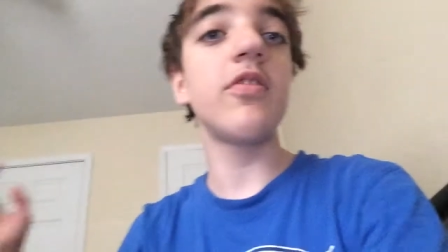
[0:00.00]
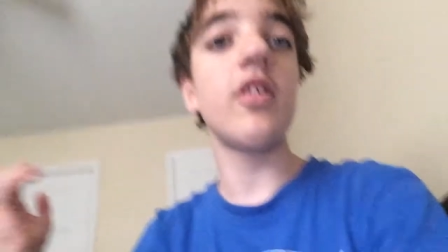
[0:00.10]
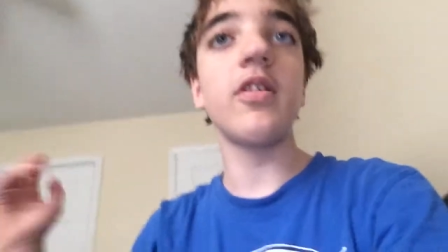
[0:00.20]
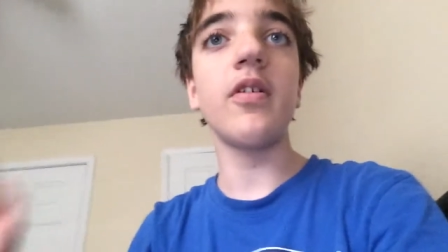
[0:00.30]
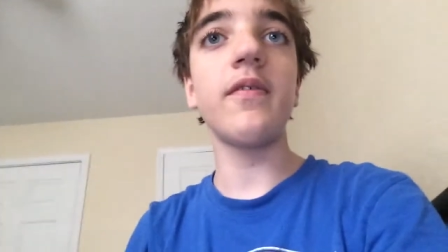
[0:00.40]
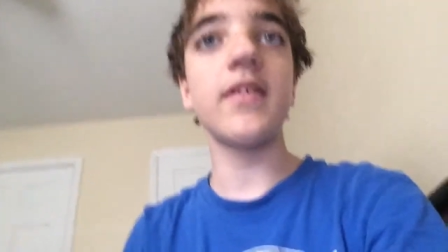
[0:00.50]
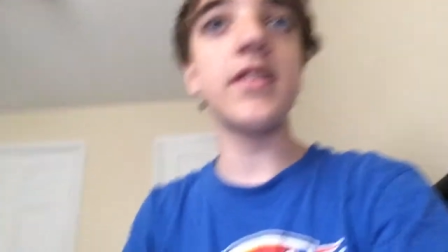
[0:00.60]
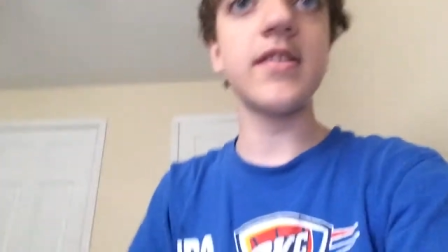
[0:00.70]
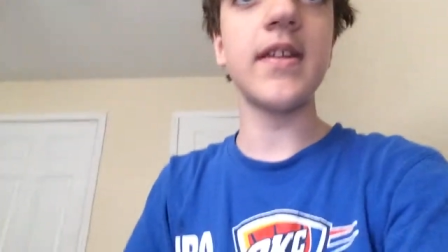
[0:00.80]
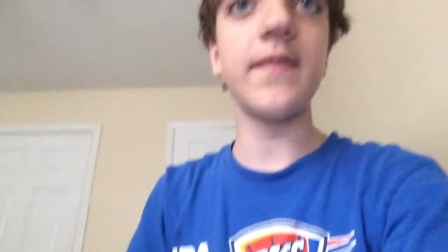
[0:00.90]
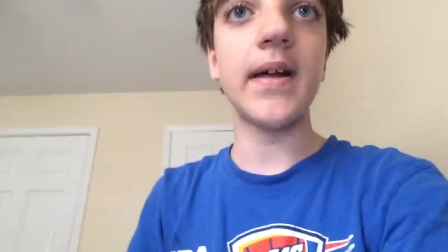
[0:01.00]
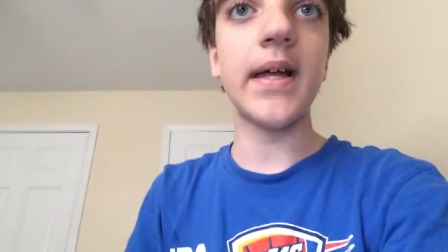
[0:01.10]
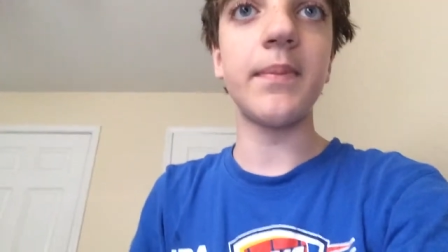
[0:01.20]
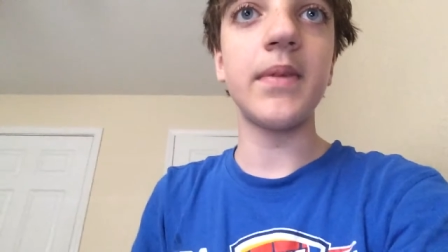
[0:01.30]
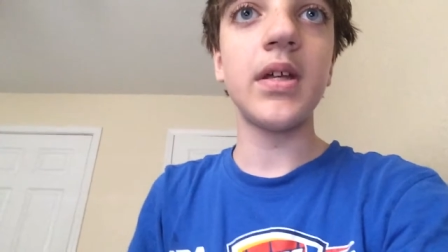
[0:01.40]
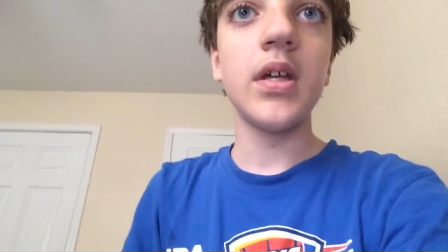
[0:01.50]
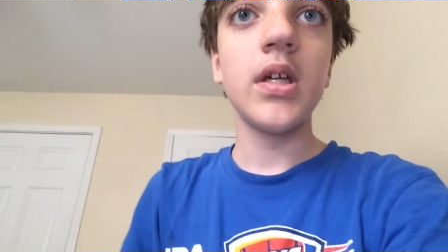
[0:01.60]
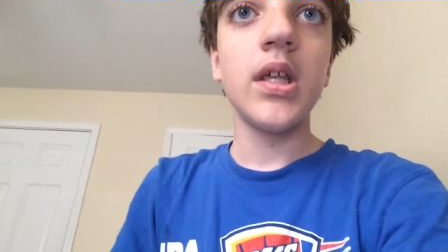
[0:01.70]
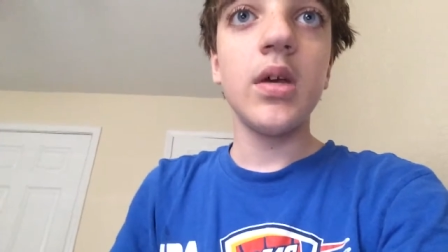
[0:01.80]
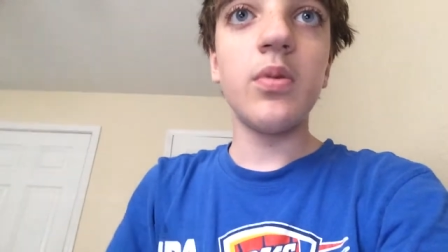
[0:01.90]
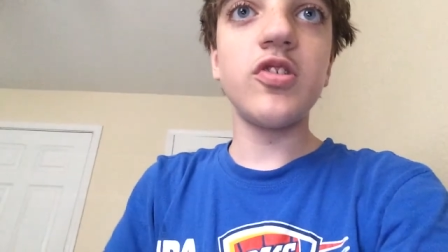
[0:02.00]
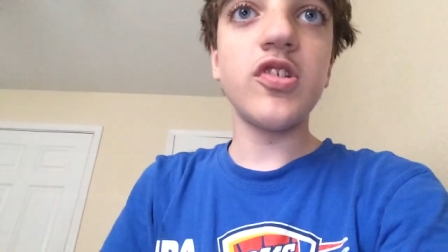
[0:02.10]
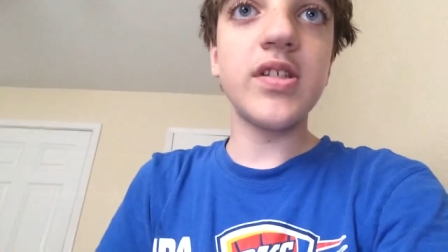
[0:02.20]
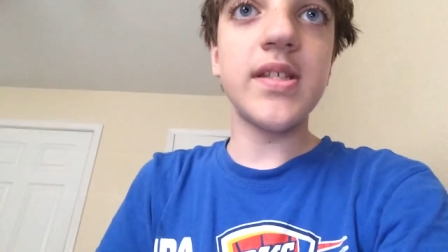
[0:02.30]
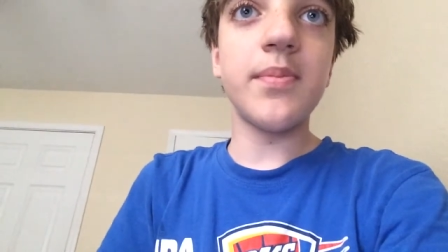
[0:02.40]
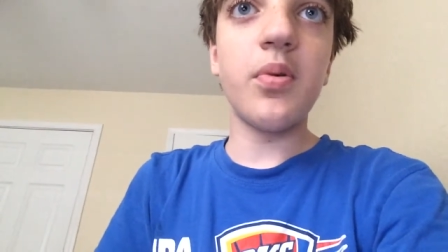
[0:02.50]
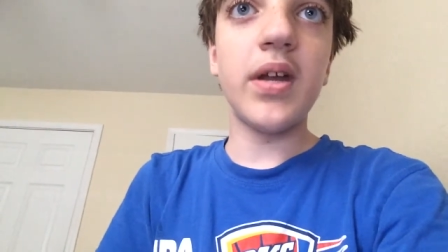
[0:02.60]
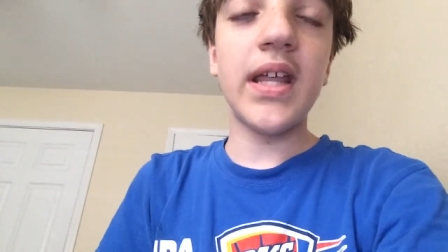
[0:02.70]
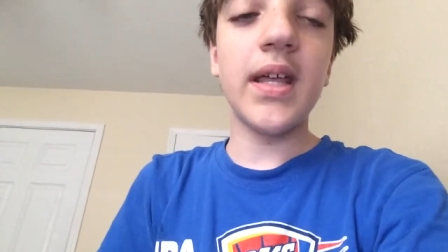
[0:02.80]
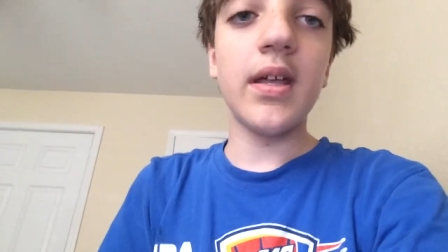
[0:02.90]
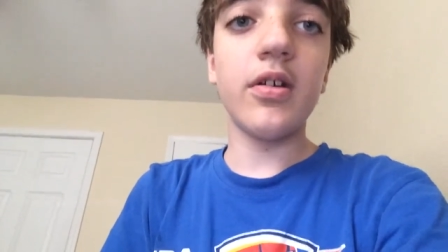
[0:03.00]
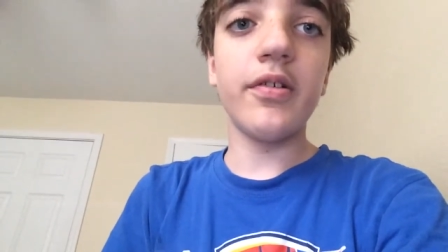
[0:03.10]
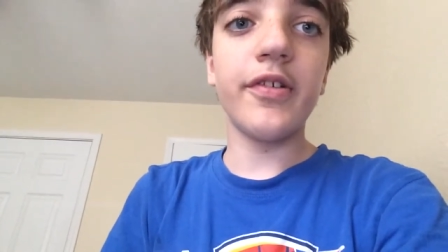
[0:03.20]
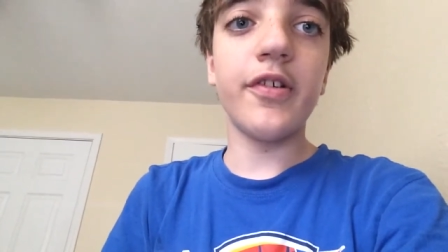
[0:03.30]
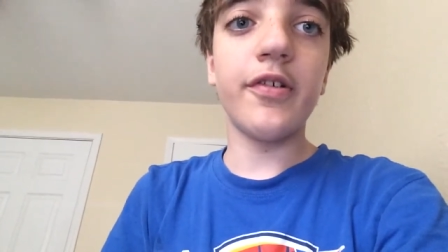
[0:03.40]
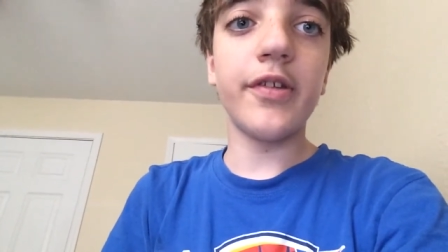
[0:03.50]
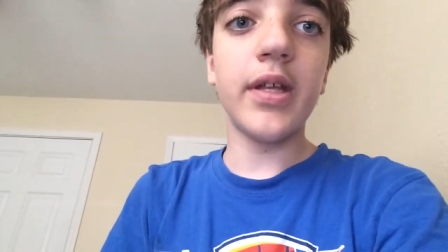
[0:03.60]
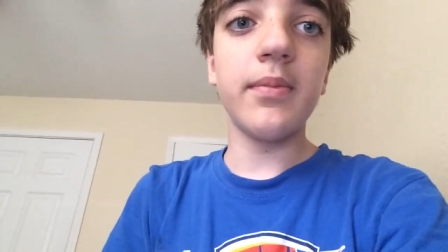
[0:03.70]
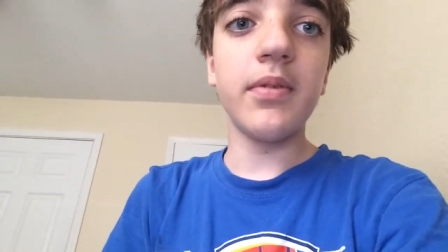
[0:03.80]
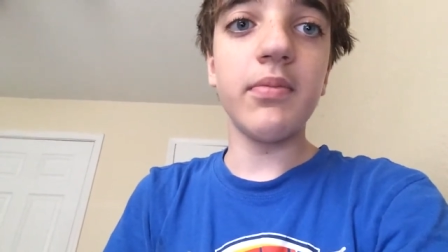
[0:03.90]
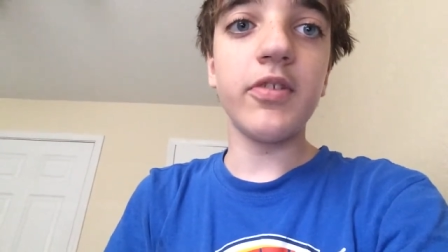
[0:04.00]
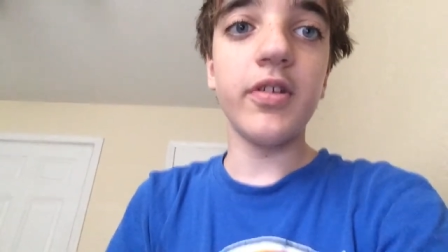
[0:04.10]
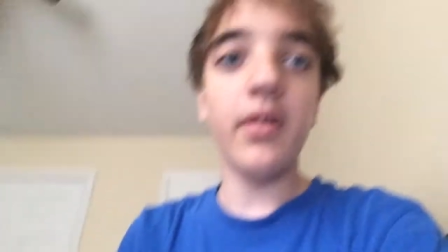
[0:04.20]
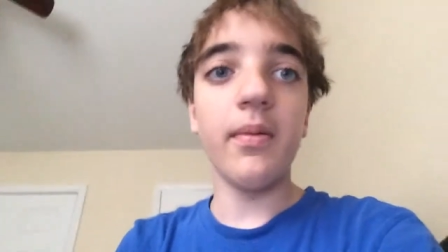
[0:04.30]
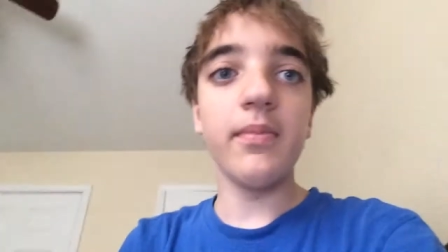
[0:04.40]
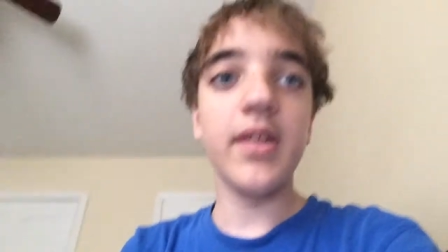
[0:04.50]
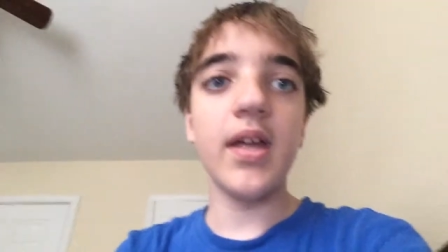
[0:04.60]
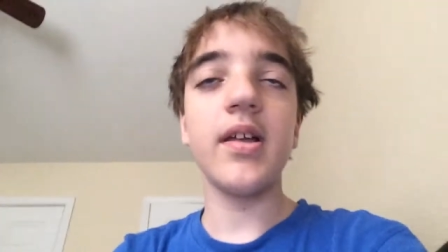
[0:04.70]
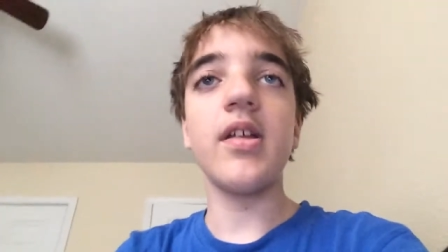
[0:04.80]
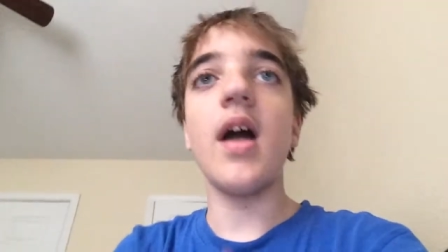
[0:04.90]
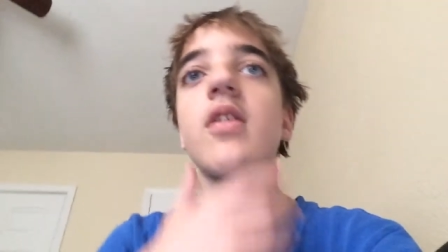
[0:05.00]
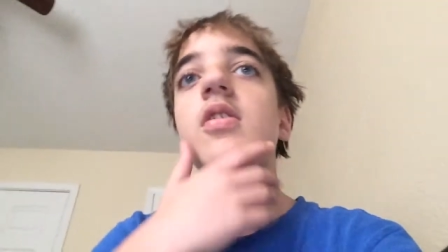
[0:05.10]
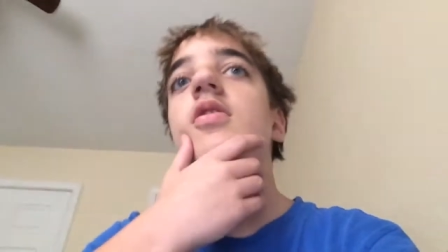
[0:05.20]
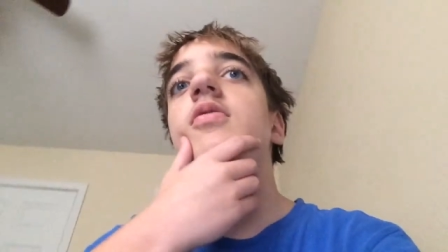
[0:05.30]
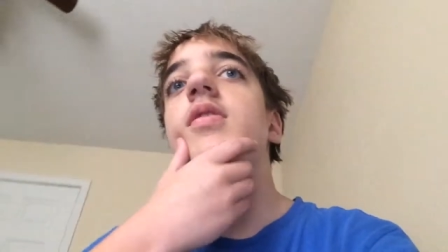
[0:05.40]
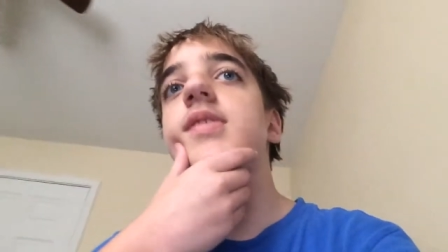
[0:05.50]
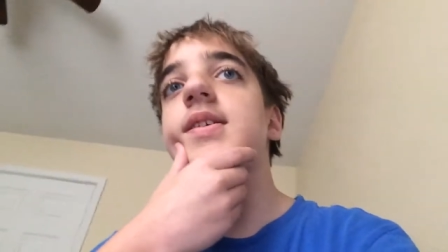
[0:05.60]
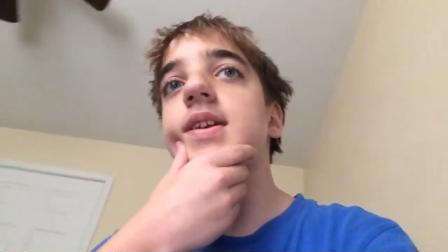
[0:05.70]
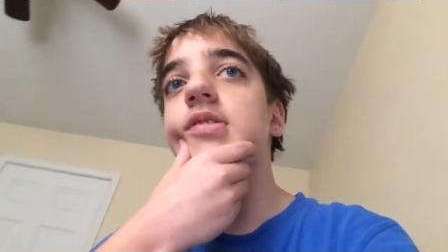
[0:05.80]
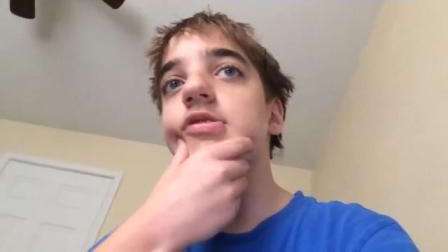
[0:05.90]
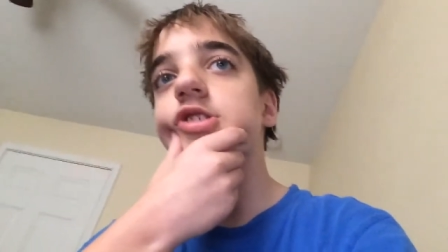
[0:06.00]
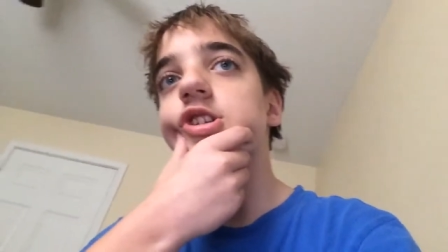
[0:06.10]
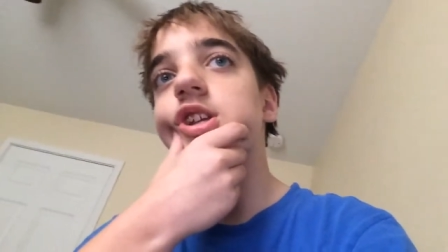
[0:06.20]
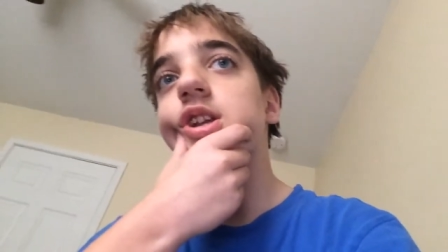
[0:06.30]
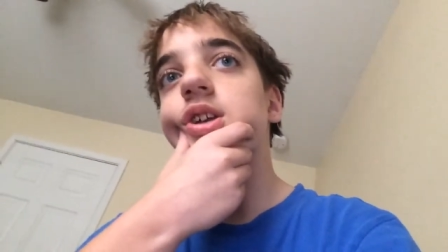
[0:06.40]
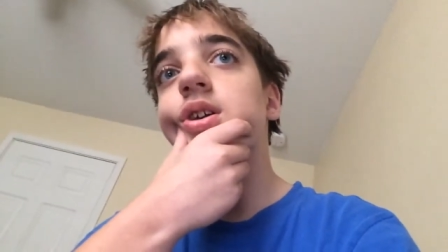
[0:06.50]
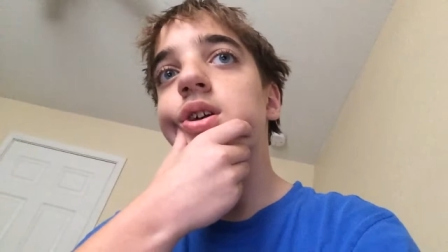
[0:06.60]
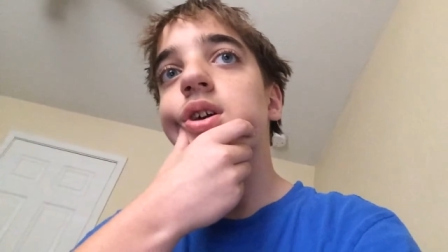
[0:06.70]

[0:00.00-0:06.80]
No offense if I'm. Well, Josie's a boy name or is a girl name. So I don't know. It's a he or she.